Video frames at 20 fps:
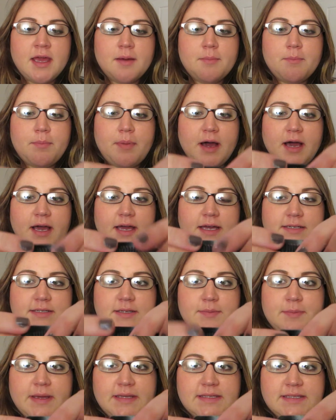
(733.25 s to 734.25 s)

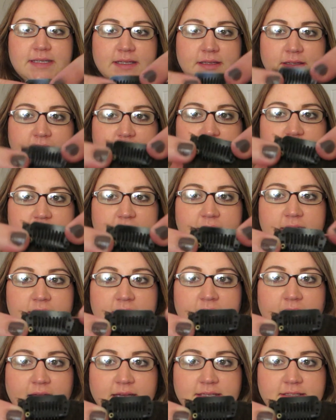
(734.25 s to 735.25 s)
But basically,
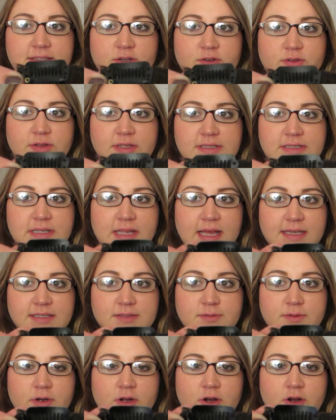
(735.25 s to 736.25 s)
I sewed this
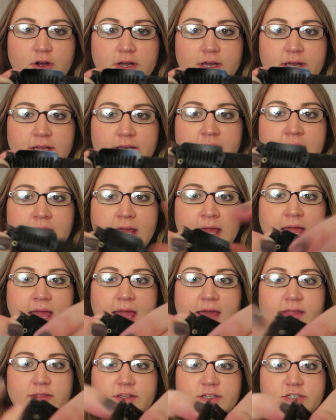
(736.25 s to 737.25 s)
last one on
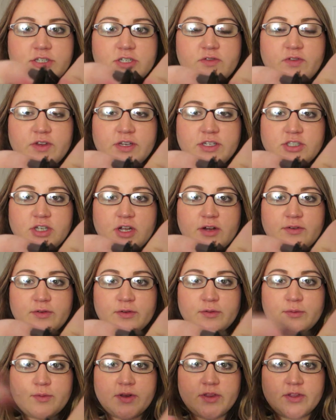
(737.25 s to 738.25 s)
and then just finished off
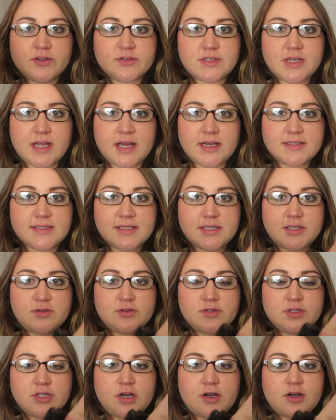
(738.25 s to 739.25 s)
with one of those knots that you
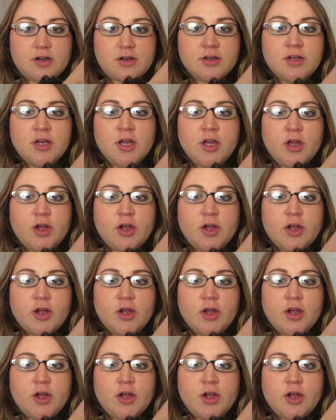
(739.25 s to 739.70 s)
saw